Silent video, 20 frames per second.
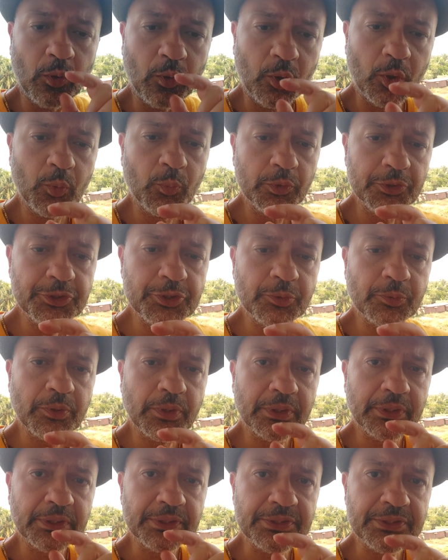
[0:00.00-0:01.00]
All what you
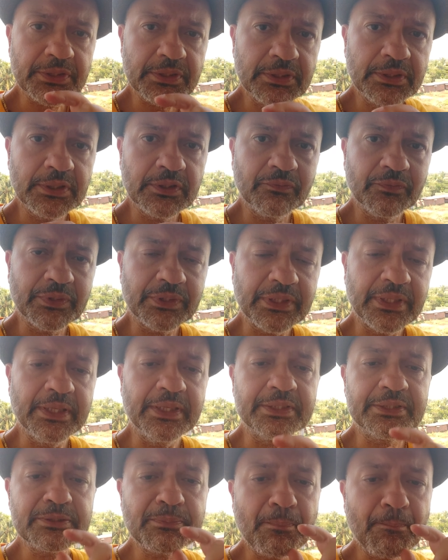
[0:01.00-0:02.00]
are concerned with
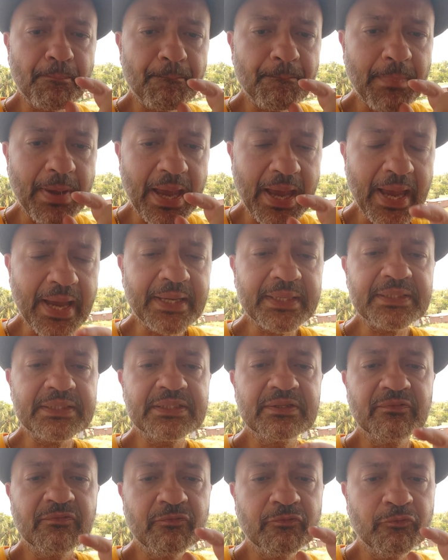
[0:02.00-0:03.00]
is
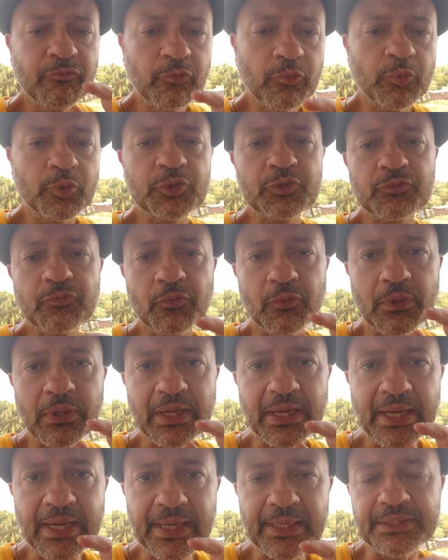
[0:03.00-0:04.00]
active forceful
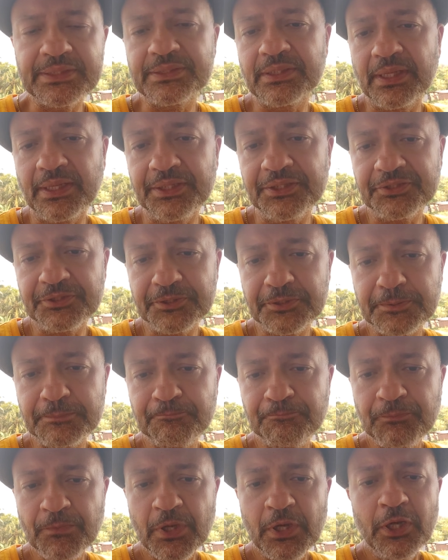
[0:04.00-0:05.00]
exhalations.
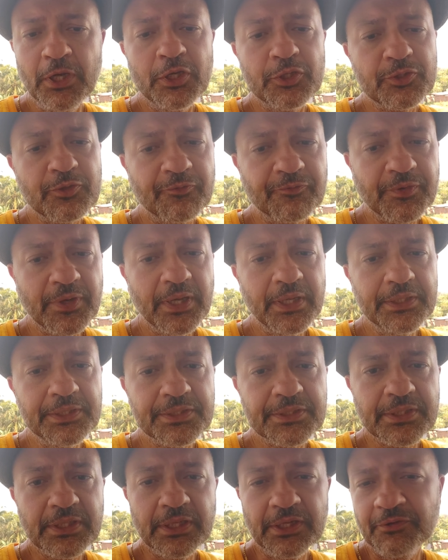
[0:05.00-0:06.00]
So
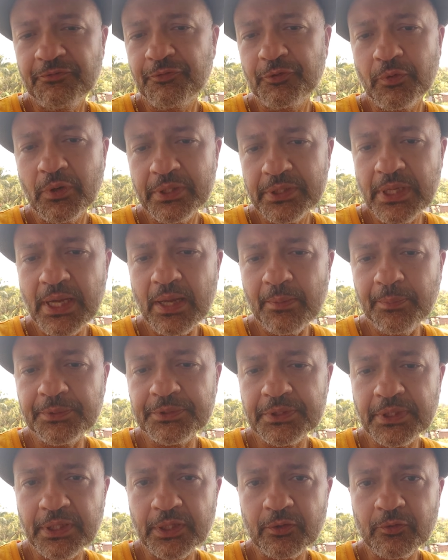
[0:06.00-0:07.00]
friends, if you are
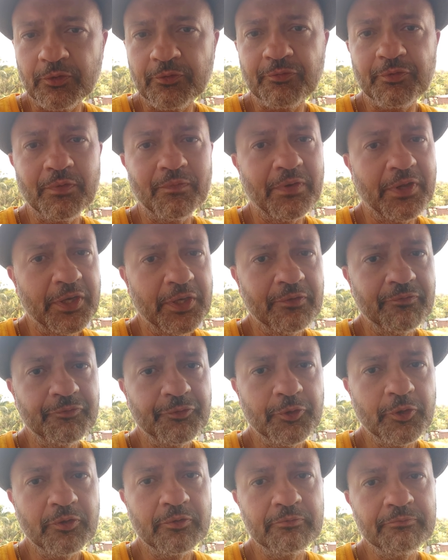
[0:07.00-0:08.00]
diabetic or if you have any
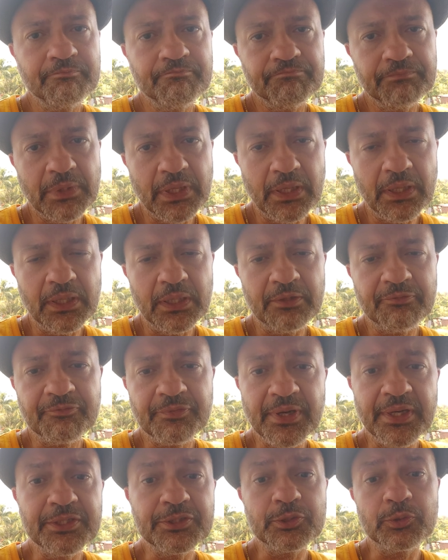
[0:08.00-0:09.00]
of your
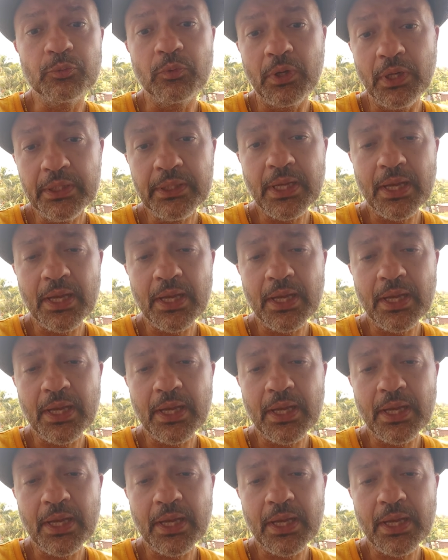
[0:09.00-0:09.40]
friends who are